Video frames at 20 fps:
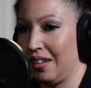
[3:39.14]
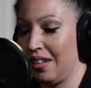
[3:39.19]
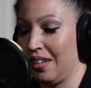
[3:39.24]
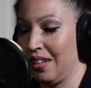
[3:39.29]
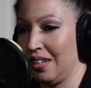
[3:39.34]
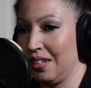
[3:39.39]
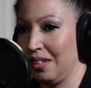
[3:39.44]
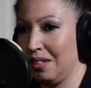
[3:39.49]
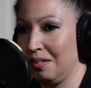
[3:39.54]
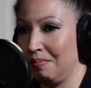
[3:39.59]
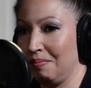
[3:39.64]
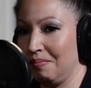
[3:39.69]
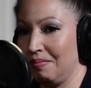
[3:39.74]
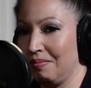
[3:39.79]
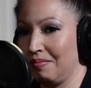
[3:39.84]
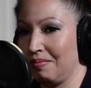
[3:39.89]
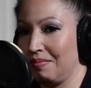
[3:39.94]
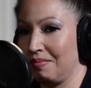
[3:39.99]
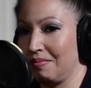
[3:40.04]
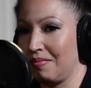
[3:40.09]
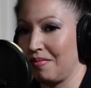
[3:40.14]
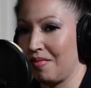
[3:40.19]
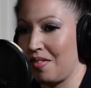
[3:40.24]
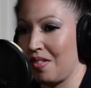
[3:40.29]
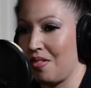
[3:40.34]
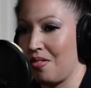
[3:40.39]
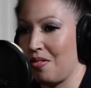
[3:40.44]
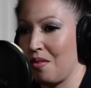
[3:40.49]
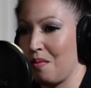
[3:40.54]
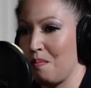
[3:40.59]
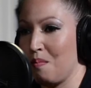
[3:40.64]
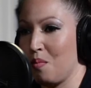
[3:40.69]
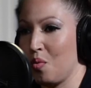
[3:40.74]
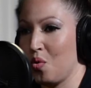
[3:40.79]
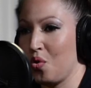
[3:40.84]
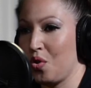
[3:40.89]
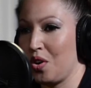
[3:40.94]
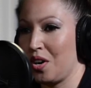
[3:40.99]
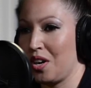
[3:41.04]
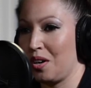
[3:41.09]
um, the
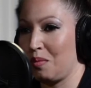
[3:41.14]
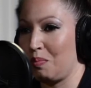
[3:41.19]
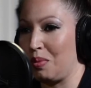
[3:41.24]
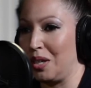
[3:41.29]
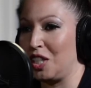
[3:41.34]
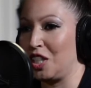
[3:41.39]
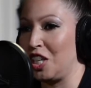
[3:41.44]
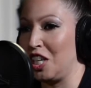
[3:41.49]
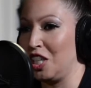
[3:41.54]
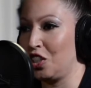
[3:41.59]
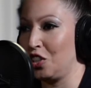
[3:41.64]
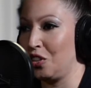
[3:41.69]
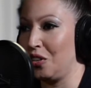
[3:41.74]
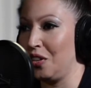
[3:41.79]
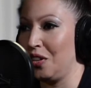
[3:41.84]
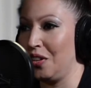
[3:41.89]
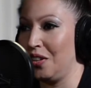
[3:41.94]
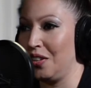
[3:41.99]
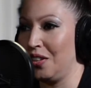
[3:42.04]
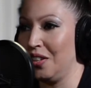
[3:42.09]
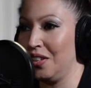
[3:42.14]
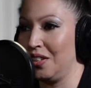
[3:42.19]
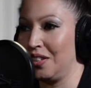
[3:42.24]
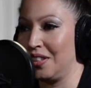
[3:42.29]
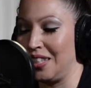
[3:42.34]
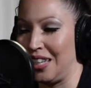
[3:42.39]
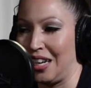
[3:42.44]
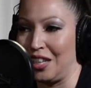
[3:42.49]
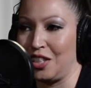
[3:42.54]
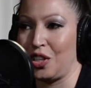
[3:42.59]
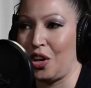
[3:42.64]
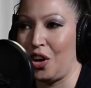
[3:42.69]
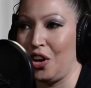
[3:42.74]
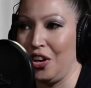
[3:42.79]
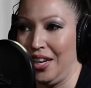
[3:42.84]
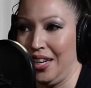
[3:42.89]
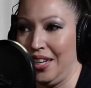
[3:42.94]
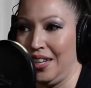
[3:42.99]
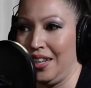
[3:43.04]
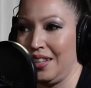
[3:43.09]
more potential that I saw
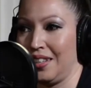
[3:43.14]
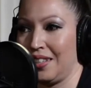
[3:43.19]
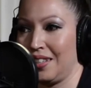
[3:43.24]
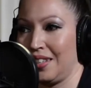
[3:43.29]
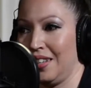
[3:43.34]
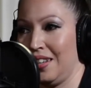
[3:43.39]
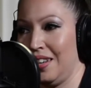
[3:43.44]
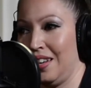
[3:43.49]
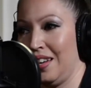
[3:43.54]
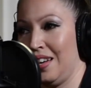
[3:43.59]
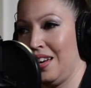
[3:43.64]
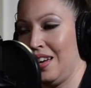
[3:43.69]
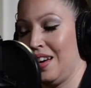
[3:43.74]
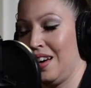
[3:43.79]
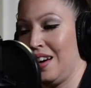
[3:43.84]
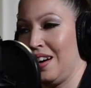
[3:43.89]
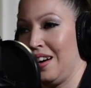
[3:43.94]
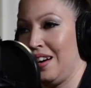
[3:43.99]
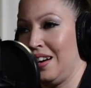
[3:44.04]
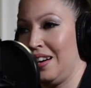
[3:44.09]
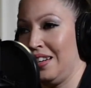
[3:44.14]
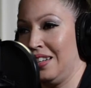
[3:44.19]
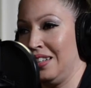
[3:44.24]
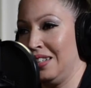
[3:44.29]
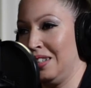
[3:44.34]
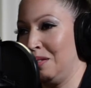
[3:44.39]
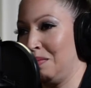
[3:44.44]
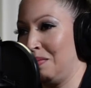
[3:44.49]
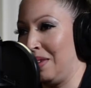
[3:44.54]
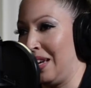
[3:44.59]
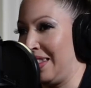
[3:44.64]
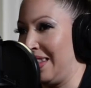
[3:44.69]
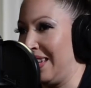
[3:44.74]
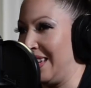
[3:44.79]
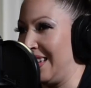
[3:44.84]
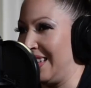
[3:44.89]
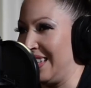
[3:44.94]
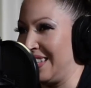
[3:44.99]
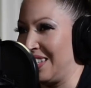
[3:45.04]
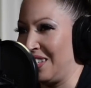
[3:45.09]
in it. Um, I
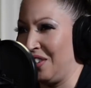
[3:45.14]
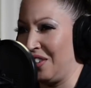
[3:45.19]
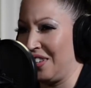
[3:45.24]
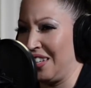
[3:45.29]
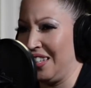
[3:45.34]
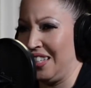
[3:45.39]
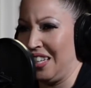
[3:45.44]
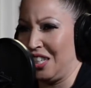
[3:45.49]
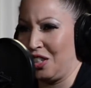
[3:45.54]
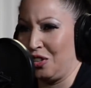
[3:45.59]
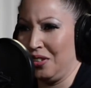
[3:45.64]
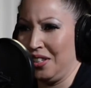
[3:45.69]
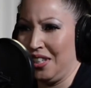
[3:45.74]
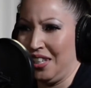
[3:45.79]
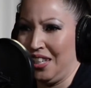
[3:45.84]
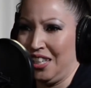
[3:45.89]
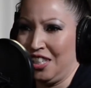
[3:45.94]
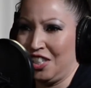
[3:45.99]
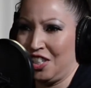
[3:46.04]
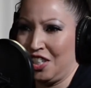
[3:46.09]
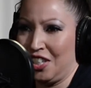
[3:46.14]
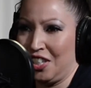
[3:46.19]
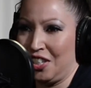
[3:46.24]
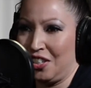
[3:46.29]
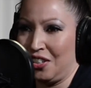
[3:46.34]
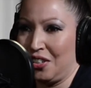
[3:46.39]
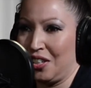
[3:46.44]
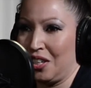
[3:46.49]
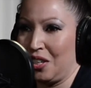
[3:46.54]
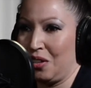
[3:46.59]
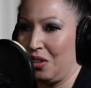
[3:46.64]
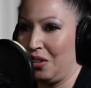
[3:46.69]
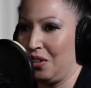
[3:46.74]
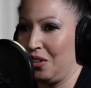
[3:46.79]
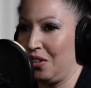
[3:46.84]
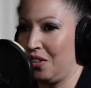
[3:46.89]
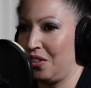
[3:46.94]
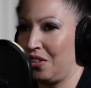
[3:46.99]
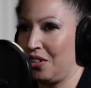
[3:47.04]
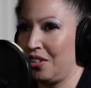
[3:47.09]
think as an architectural engineer, you can
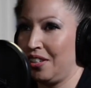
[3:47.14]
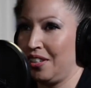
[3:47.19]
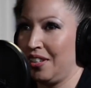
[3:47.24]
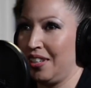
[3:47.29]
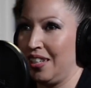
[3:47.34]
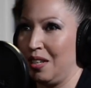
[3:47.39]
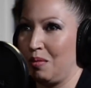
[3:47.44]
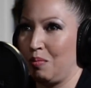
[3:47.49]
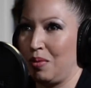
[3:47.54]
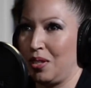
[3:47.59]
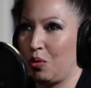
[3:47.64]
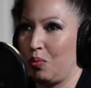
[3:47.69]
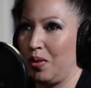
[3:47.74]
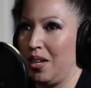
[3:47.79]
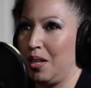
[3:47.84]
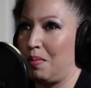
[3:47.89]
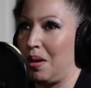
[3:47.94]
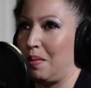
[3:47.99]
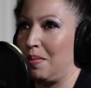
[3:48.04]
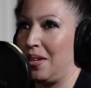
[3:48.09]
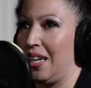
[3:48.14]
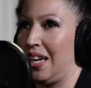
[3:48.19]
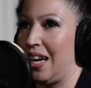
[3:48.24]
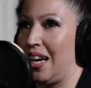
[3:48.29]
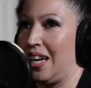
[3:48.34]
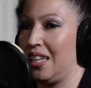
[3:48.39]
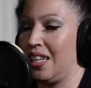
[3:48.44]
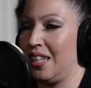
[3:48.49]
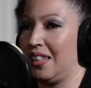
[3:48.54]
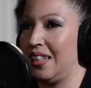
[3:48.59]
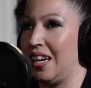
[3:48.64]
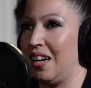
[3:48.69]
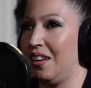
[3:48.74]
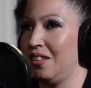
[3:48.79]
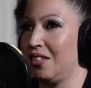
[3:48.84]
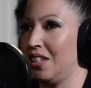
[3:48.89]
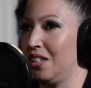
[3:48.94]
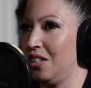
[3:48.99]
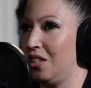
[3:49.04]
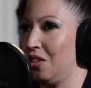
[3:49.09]
learn, earn in between maybe eighty
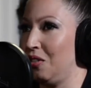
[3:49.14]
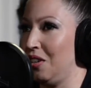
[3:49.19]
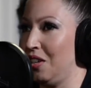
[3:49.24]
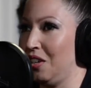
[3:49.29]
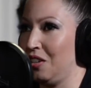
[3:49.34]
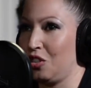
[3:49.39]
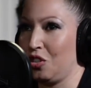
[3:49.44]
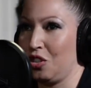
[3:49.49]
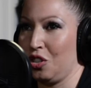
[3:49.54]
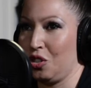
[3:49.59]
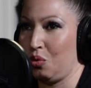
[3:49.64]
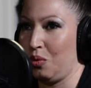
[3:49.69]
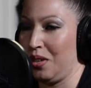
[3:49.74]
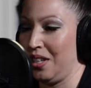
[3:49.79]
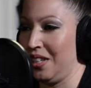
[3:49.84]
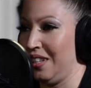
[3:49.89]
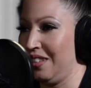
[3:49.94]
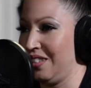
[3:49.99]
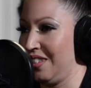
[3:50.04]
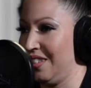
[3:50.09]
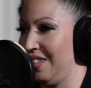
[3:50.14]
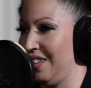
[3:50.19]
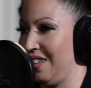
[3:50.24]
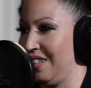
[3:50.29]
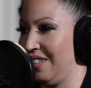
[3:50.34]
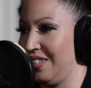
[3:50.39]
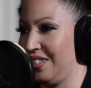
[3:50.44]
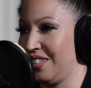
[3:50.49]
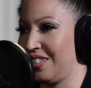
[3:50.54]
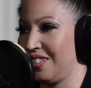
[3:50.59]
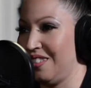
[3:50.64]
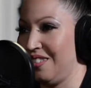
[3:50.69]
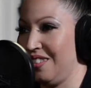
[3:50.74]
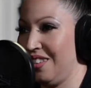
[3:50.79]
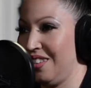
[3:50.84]
thousand dollars to one hundred twenty thousand dollars